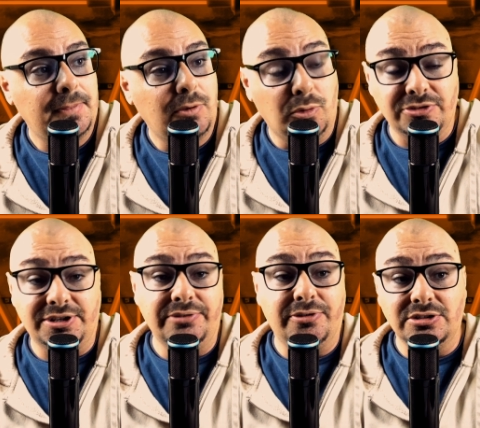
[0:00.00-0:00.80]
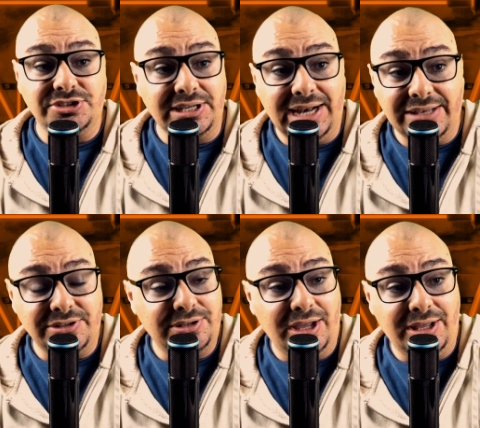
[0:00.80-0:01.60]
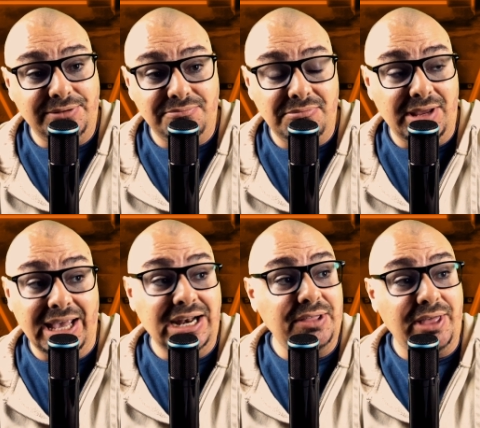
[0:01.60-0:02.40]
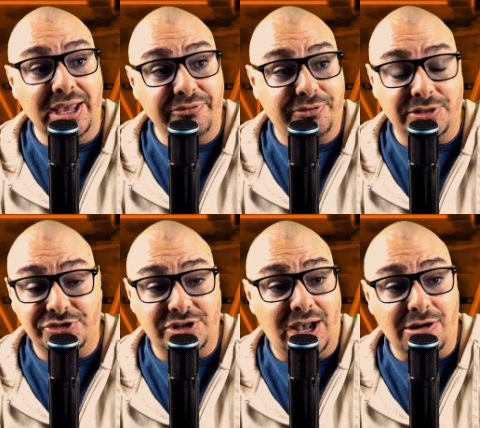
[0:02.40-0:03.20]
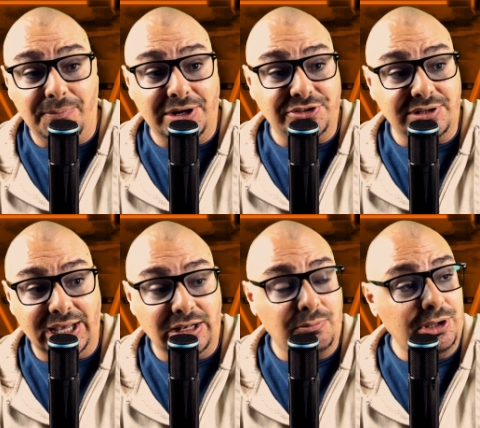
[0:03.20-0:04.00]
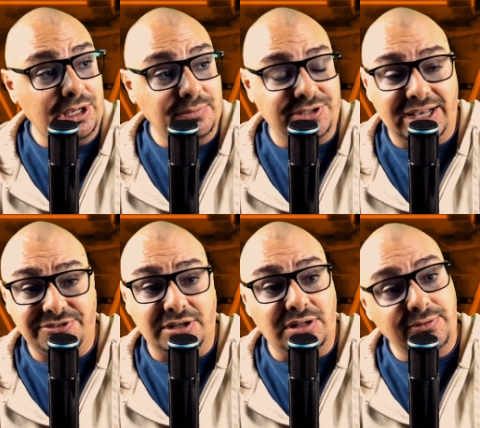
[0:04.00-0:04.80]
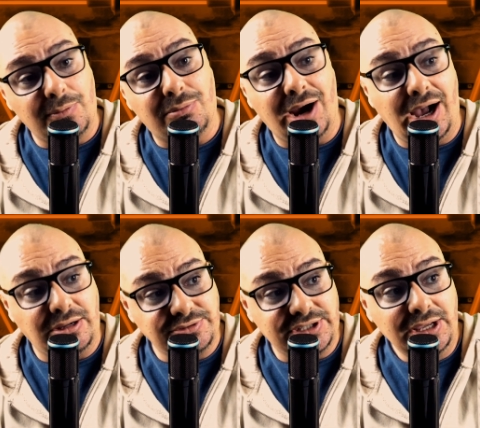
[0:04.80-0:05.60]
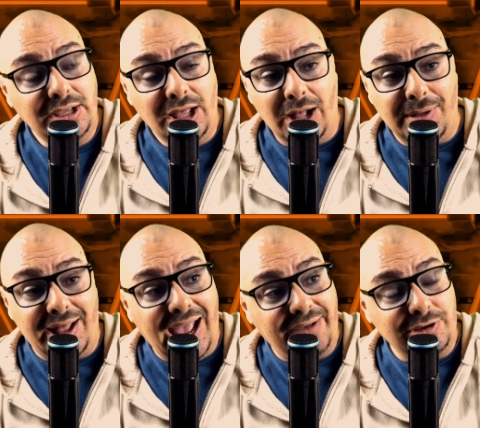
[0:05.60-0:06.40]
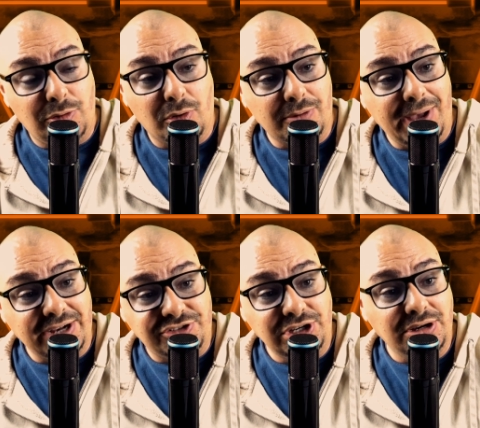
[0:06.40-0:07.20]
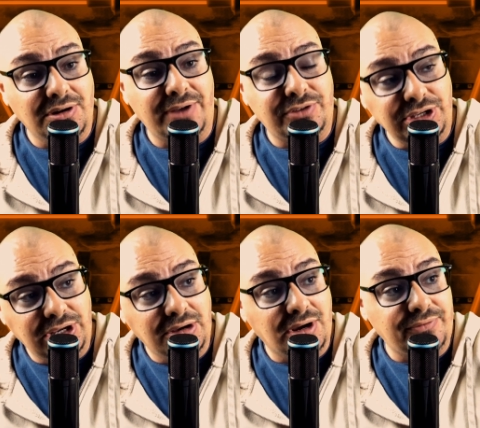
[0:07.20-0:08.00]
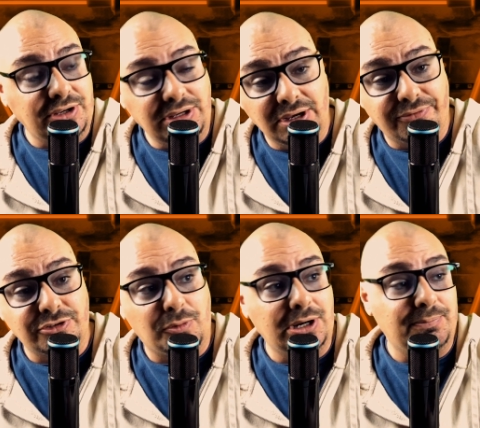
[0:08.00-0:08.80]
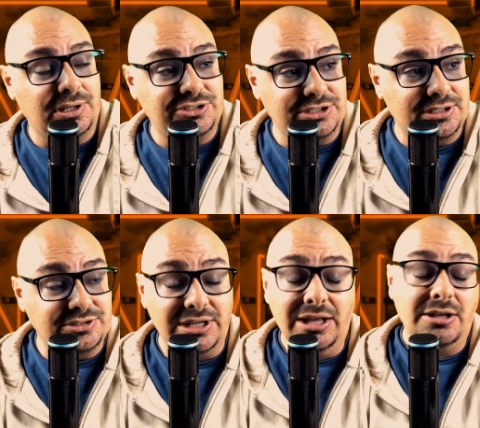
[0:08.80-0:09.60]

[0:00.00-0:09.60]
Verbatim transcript: Of course, conversely, it hasn't done anything for the Chicago Bears and Caleb Williams. Ask the Cleveland Browns about having quarterbacks year after year after year for 20 plus years.